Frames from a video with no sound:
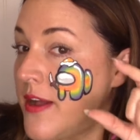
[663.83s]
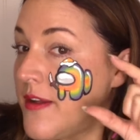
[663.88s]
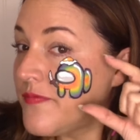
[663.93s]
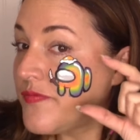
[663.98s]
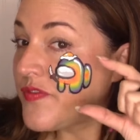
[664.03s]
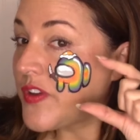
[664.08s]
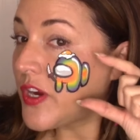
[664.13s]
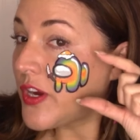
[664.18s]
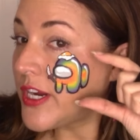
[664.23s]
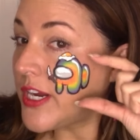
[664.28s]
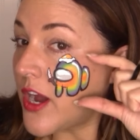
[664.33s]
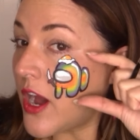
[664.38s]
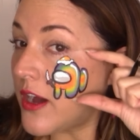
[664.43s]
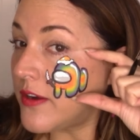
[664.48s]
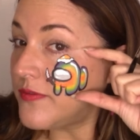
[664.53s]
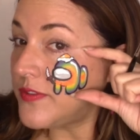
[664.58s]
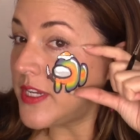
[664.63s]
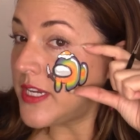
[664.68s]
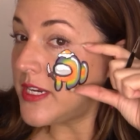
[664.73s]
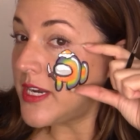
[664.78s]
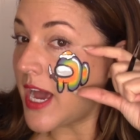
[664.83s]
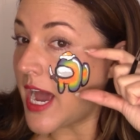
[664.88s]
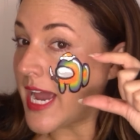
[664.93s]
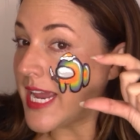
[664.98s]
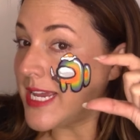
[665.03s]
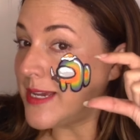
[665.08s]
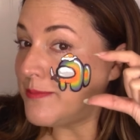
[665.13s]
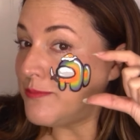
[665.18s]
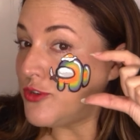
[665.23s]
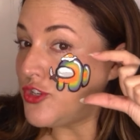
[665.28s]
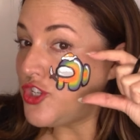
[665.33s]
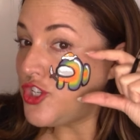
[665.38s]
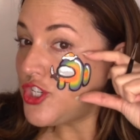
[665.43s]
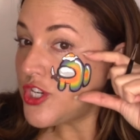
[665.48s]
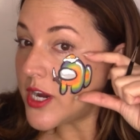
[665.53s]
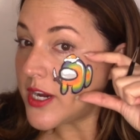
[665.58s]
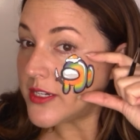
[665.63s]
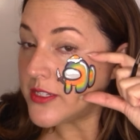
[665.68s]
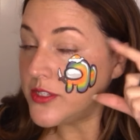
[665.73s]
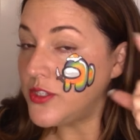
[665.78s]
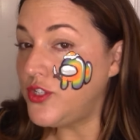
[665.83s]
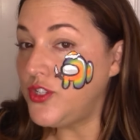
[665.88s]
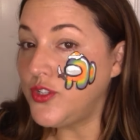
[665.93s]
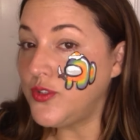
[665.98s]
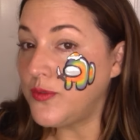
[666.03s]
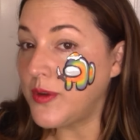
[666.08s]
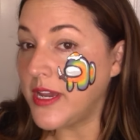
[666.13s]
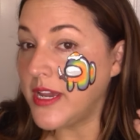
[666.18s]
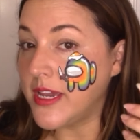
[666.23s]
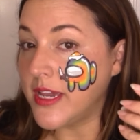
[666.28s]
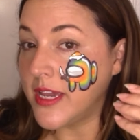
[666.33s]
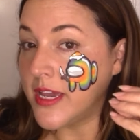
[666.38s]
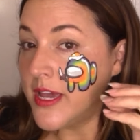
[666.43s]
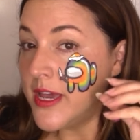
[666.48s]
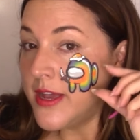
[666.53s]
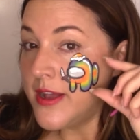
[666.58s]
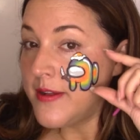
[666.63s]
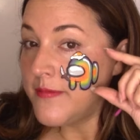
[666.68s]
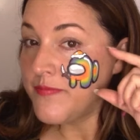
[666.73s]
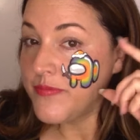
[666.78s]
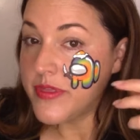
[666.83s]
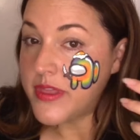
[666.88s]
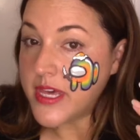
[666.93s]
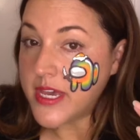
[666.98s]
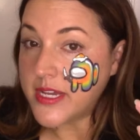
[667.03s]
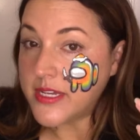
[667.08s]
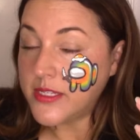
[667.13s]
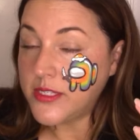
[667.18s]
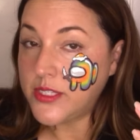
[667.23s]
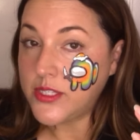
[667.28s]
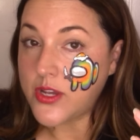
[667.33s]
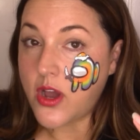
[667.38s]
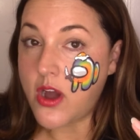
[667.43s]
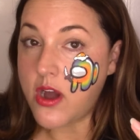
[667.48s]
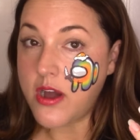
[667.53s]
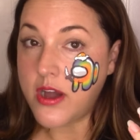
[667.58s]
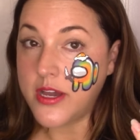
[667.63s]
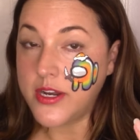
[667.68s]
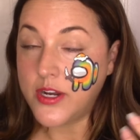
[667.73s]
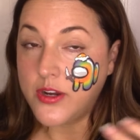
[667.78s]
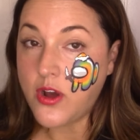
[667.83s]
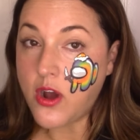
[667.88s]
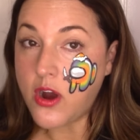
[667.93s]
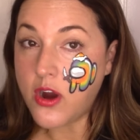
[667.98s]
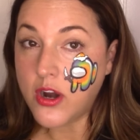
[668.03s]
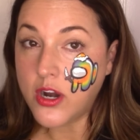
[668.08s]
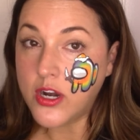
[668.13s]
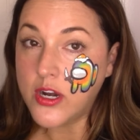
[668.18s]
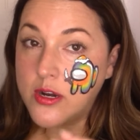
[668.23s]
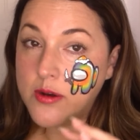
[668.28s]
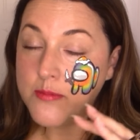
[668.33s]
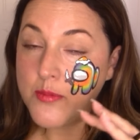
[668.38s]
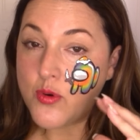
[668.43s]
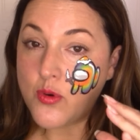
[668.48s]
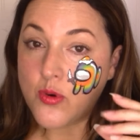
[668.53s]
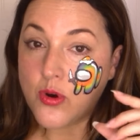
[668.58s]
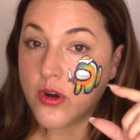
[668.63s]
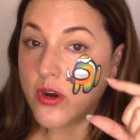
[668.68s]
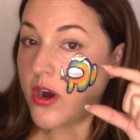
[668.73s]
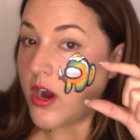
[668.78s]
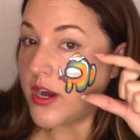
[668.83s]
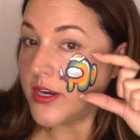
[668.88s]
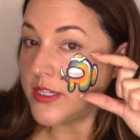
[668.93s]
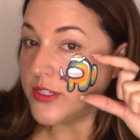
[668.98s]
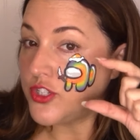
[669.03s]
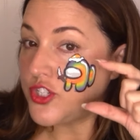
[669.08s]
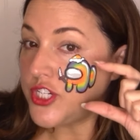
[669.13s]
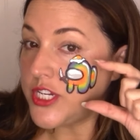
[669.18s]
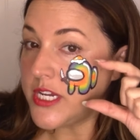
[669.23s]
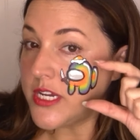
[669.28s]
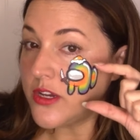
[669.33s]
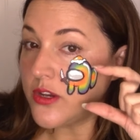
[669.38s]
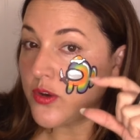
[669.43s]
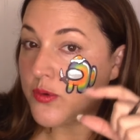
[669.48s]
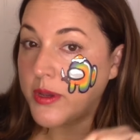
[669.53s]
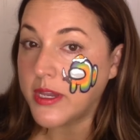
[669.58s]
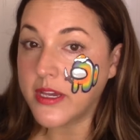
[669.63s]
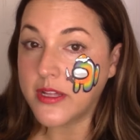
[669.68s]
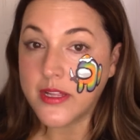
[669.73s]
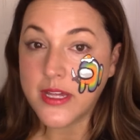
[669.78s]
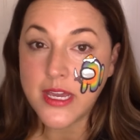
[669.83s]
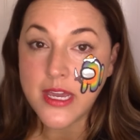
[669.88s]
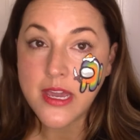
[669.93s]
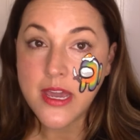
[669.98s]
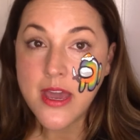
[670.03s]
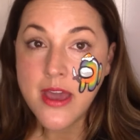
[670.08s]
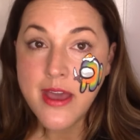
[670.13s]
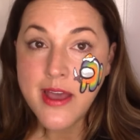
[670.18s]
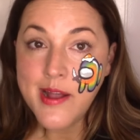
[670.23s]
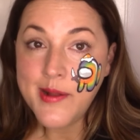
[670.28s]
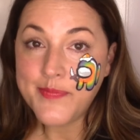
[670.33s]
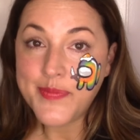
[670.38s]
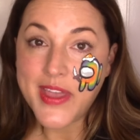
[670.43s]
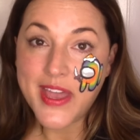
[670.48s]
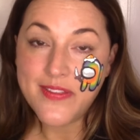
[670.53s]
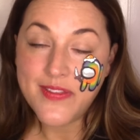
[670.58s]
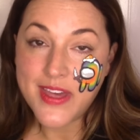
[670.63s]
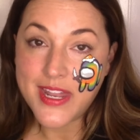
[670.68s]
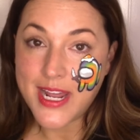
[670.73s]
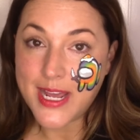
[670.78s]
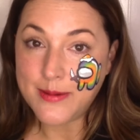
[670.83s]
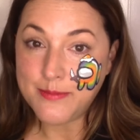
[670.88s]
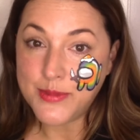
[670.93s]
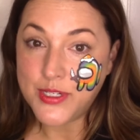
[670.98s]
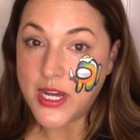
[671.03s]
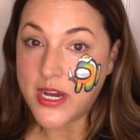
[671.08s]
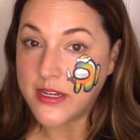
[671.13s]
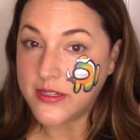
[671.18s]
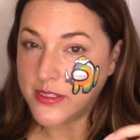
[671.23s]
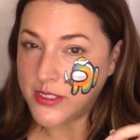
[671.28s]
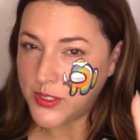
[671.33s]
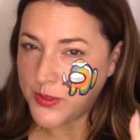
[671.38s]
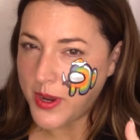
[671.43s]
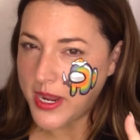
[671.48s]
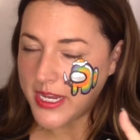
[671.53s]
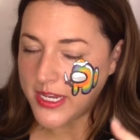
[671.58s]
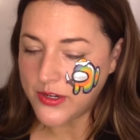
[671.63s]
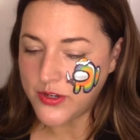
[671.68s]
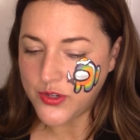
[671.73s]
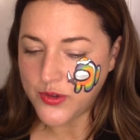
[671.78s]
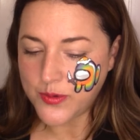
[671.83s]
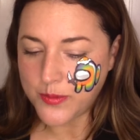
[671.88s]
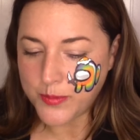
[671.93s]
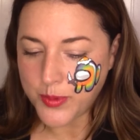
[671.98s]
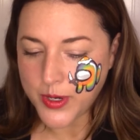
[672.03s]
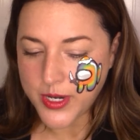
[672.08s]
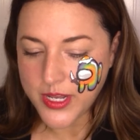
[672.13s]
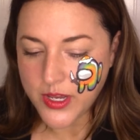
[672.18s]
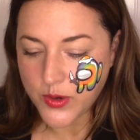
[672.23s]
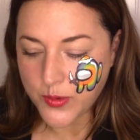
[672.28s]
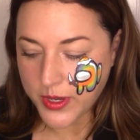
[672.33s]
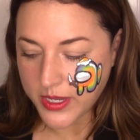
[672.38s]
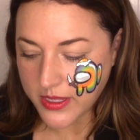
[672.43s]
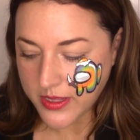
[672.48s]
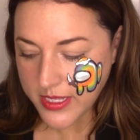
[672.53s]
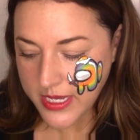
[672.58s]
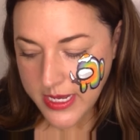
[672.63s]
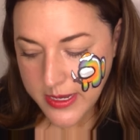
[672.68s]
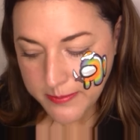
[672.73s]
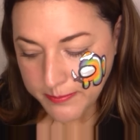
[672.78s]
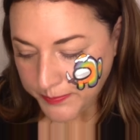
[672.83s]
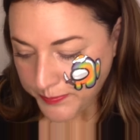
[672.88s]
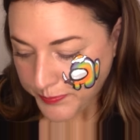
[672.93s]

Very often I am just doing this on an arm or on a cheek quickly and then I'm done. So I can do them pretty quickly